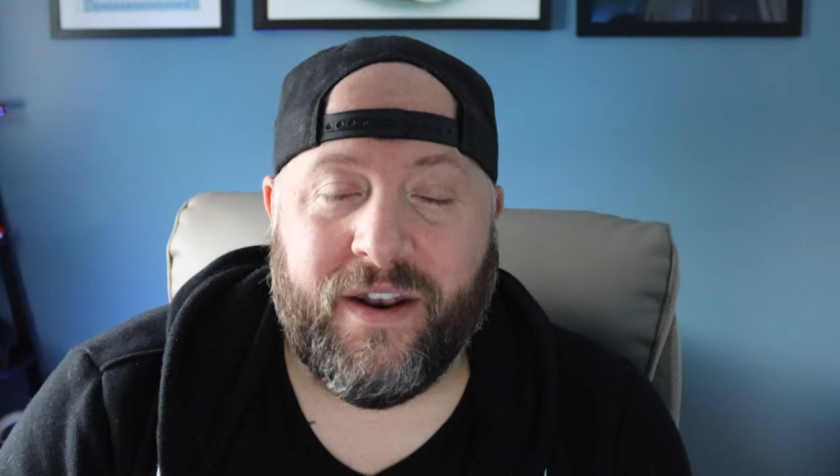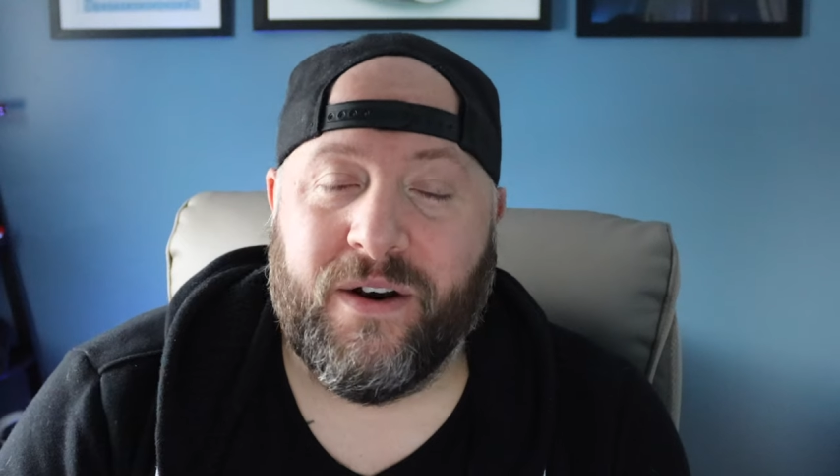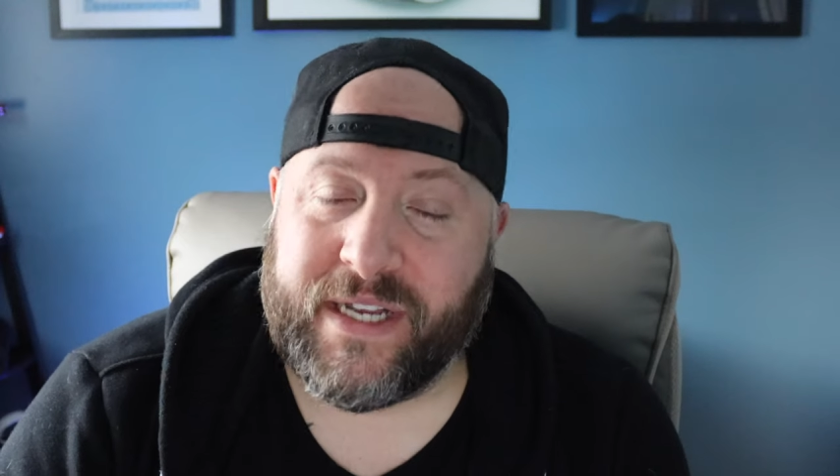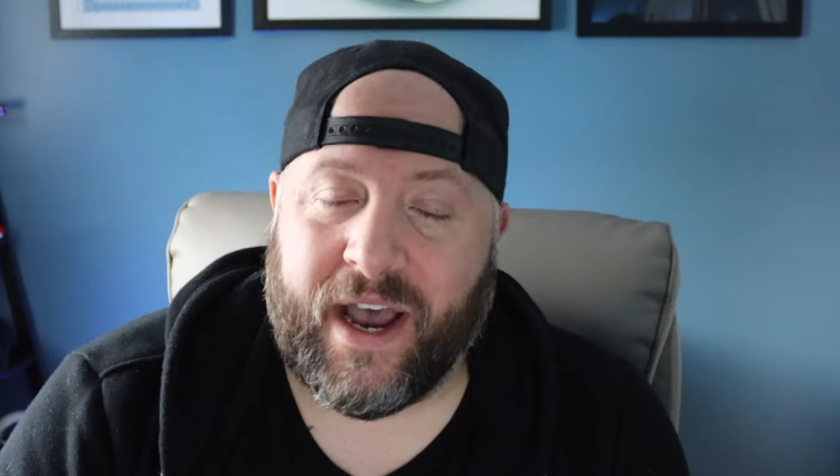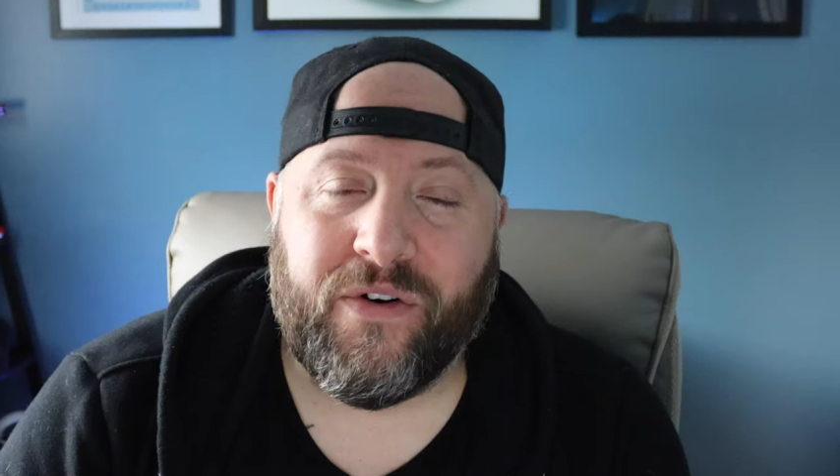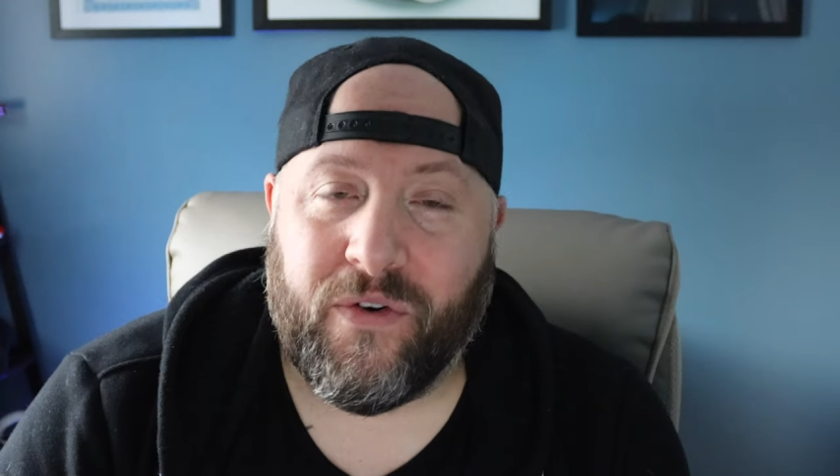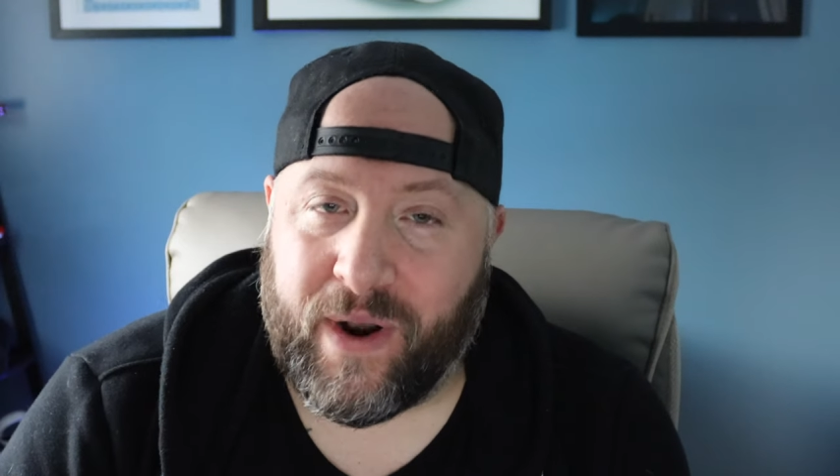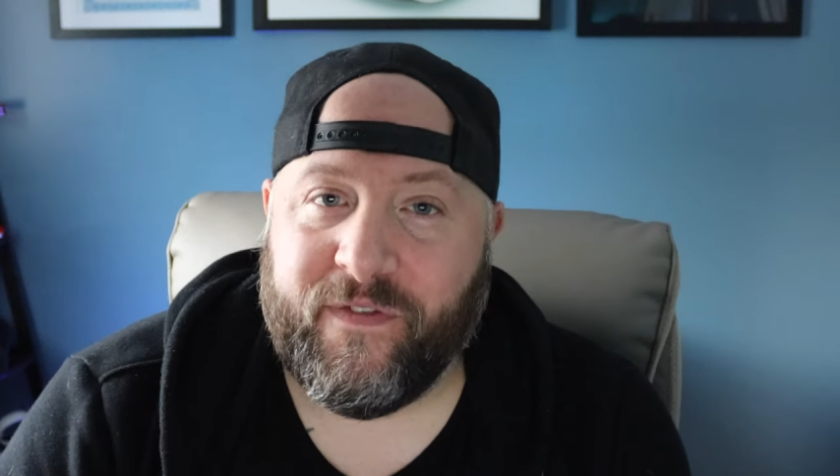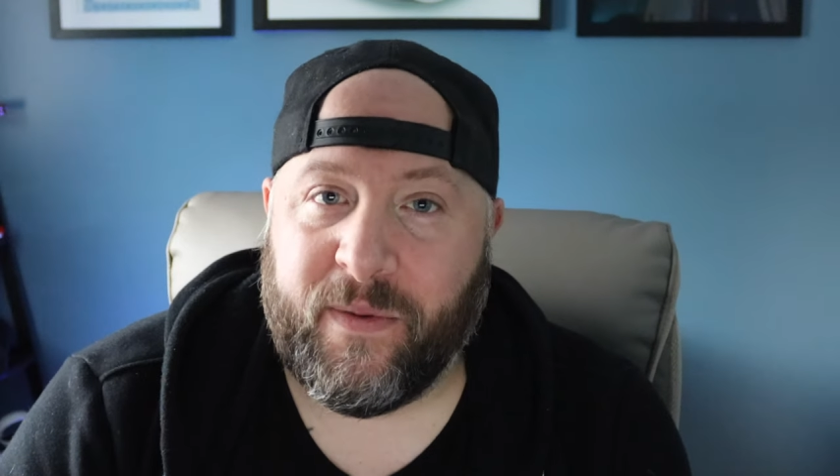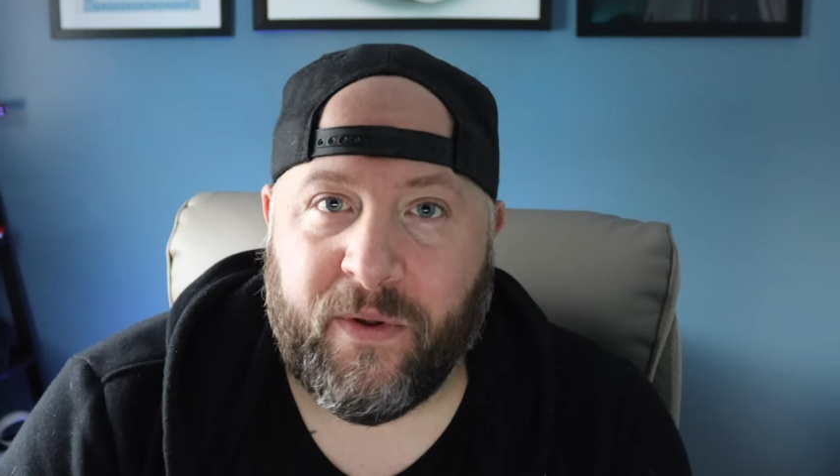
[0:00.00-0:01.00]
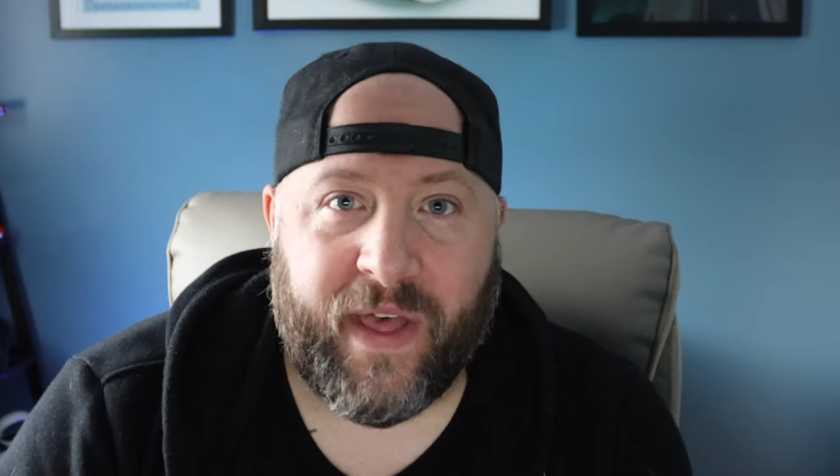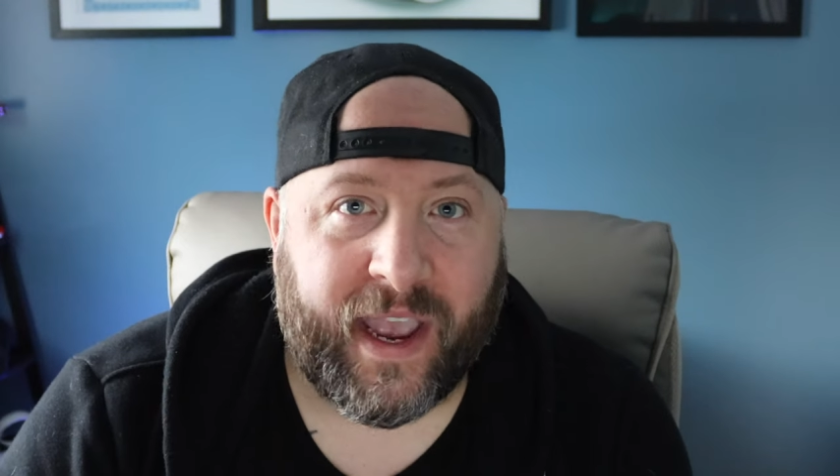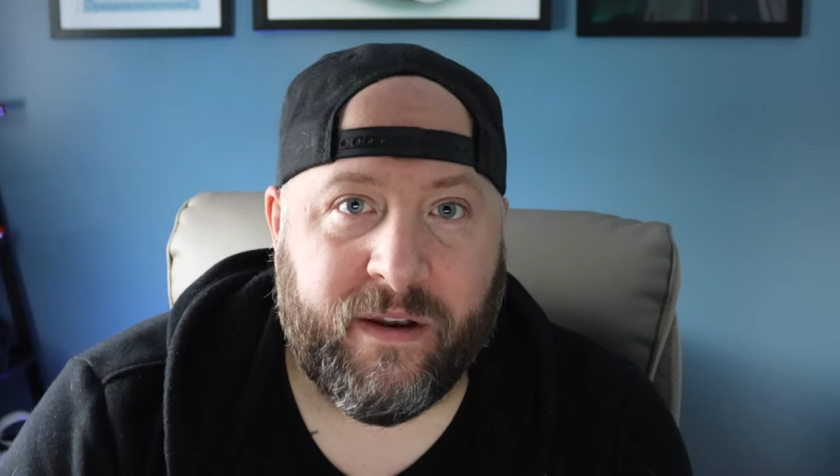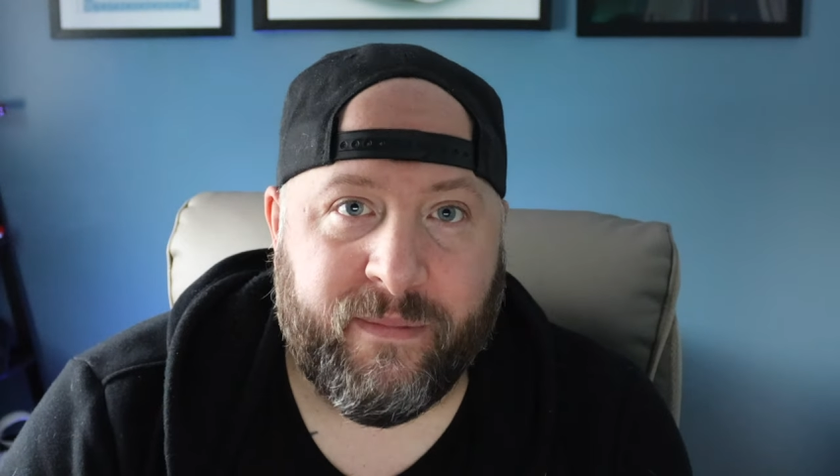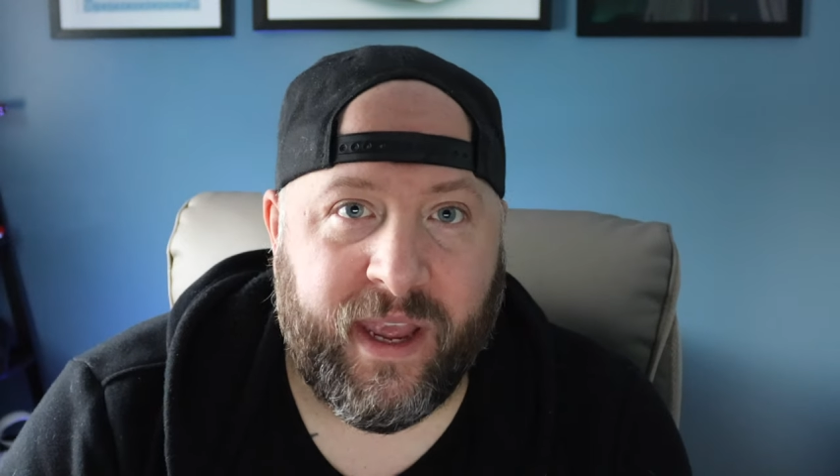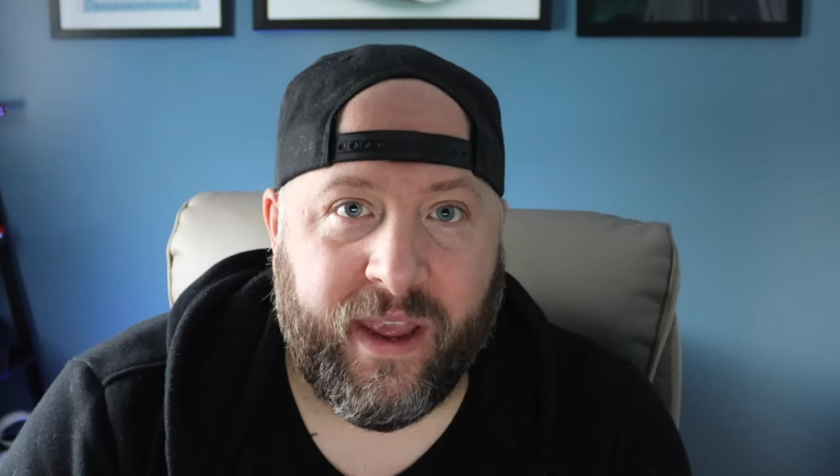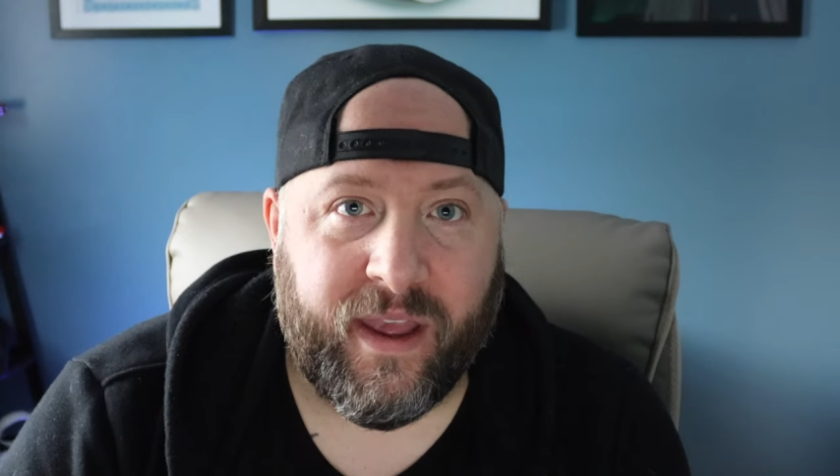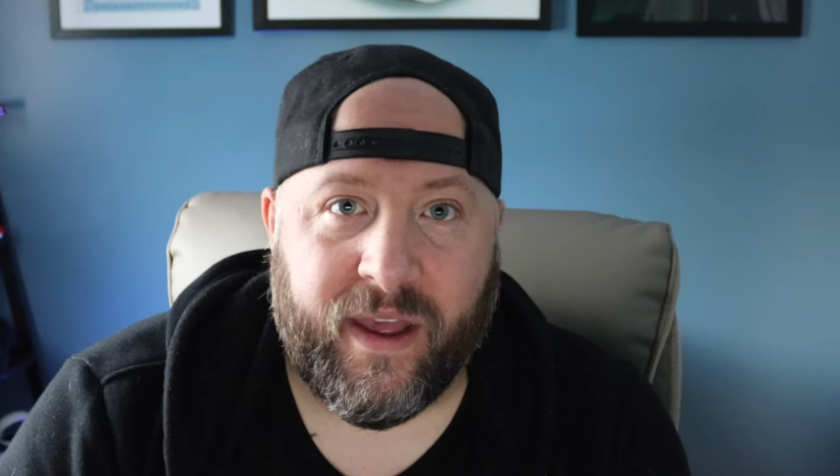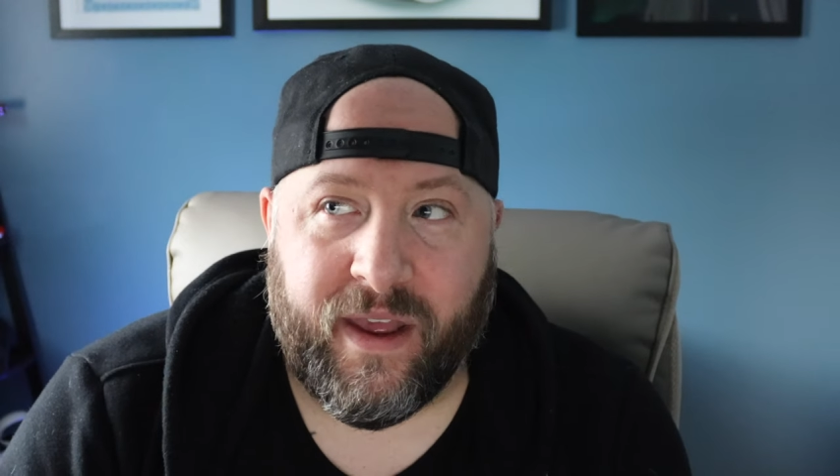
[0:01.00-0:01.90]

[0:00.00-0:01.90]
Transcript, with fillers: knows how craveable that can be.